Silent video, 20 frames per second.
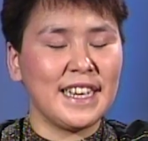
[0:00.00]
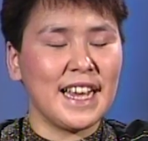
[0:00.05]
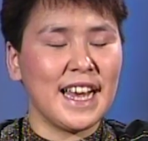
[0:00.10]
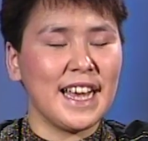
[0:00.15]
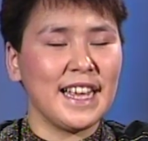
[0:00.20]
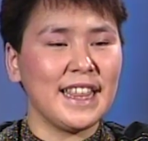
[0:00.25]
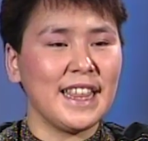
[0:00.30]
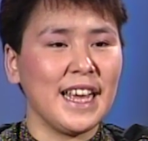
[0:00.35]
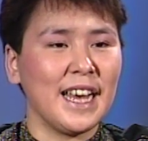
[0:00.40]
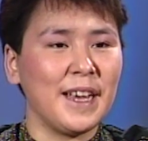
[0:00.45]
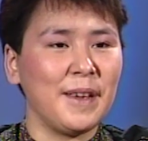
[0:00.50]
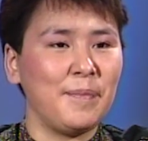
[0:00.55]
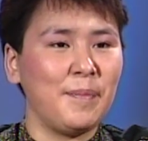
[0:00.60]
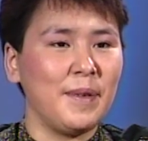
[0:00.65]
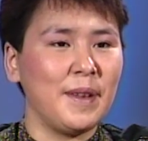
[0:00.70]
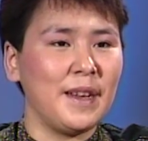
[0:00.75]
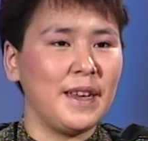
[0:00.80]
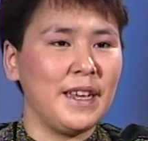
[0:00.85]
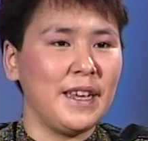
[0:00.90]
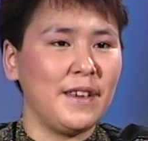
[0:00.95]
it, I
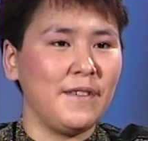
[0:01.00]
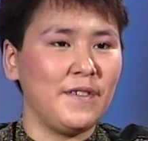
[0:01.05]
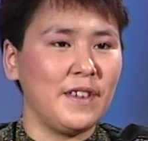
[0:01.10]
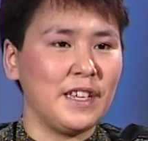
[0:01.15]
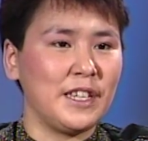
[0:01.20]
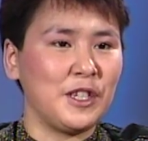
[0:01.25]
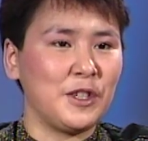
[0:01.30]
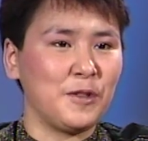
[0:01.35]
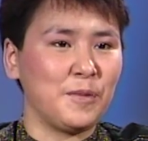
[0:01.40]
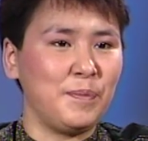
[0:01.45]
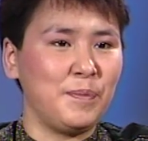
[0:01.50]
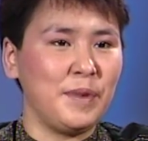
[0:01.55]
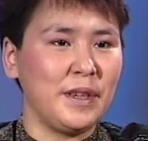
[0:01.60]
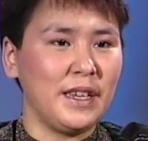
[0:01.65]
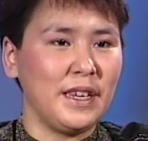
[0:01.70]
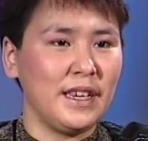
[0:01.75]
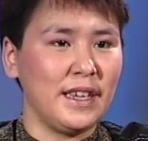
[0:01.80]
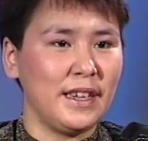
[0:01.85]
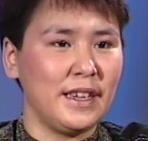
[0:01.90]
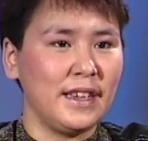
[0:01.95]
believe it should
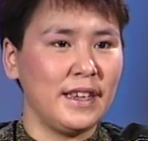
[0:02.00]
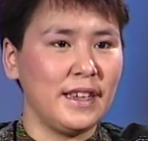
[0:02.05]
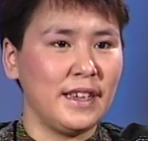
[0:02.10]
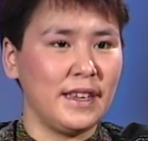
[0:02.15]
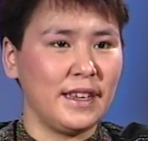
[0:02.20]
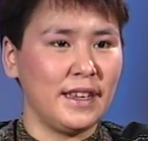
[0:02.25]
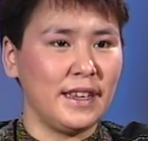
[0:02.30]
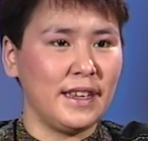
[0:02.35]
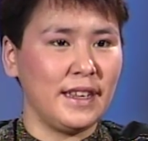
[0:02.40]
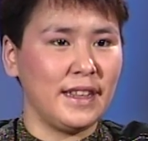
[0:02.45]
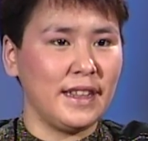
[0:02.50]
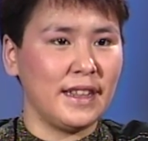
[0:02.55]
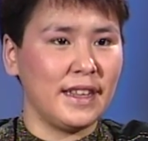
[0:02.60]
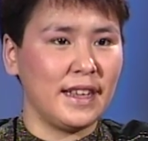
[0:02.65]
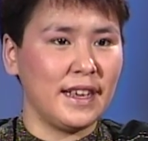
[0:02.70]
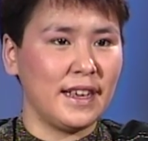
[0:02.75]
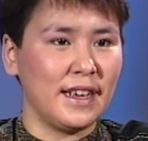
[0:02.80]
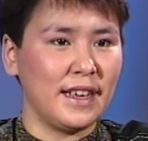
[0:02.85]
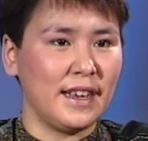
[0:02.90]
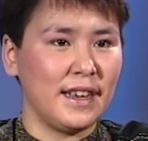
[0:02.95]
be in
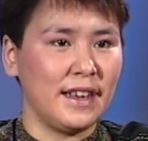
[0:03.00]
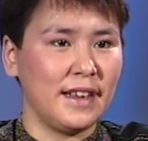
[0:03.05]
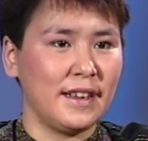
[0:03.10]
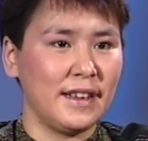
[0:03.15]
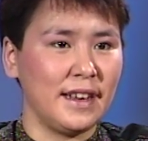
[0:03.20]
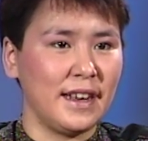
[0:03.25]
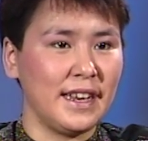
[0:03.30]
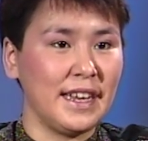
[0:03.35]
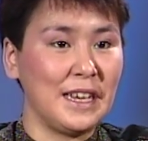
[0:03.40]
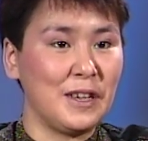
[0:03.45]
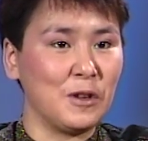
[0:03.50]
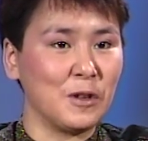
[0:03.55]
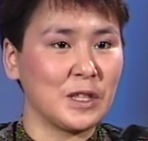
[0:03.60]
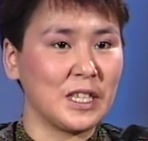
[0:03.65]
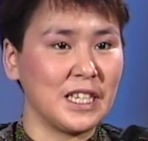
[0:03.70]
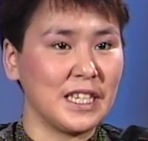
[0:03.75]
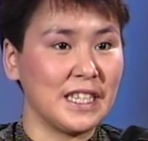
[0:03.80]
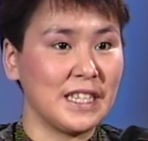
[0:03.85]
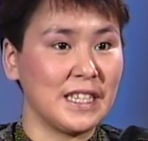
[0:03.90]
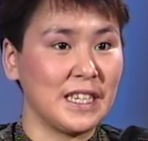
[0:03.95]
the legal
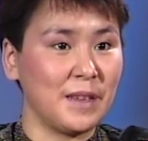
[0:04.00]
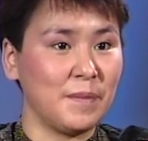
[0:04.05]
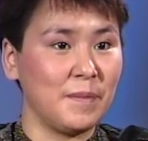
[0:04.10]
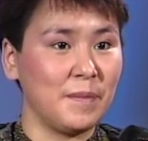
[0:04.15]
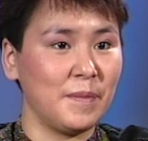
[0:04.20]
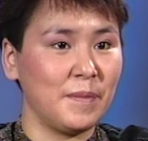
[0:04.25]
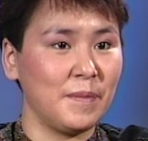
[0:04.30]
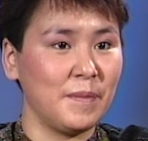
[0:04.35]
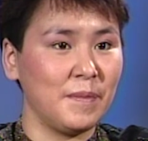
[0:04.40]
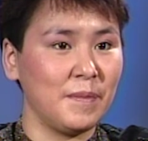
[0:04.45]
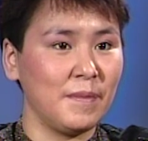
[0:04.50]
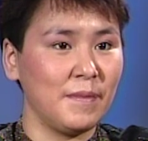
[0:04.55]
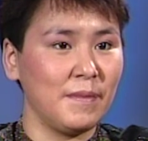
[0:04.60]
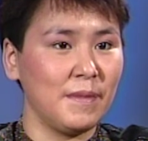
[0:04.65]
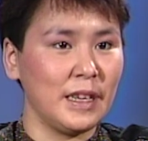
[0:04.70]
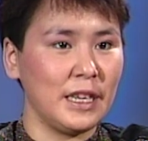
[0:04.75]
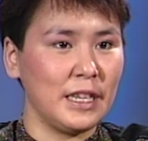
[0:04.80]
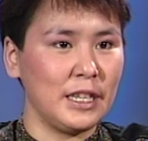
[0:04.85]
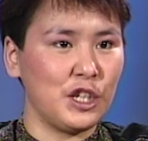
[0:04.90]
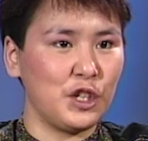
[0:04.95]
system.
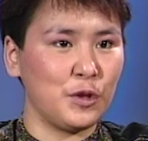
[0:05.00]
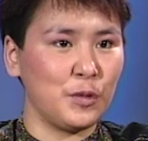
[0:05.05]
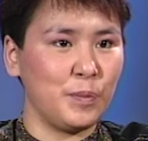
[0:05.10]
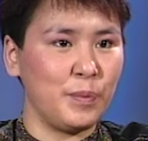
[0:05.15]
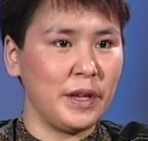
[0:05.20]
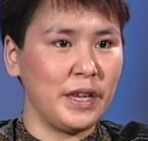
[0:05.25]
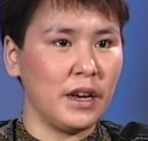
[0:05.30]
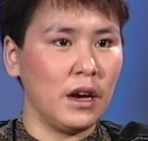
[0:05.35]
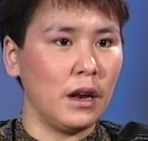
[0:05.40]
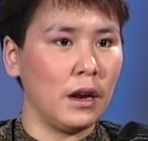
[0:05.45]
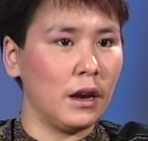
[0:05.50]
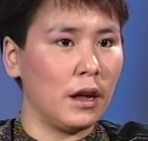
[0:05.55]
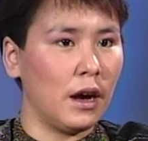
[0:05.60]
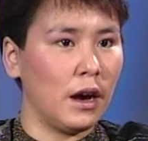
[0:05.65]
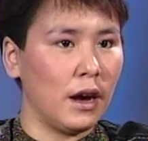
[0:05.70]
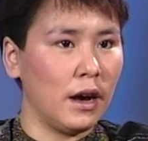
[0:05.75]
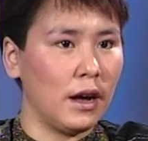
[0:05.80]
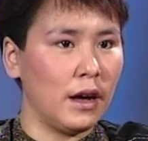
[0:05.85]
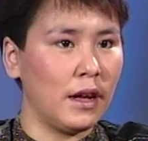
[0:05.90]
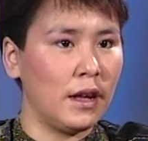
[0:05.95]
It should be a
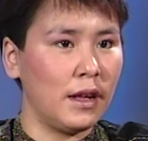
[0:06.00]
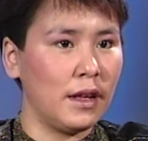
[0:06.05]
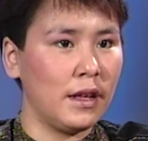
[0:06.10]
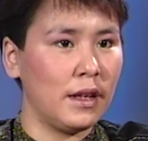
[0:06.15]
law.